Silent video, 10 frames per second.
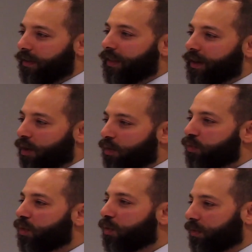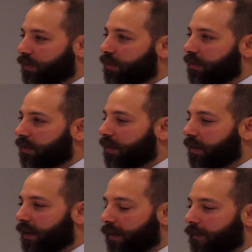seeming chaos, right?
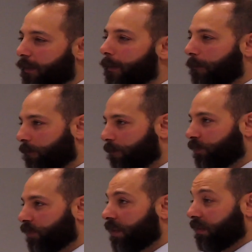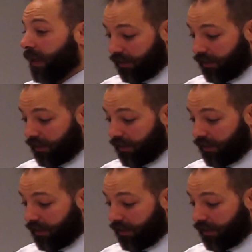But there's actually a set of rules,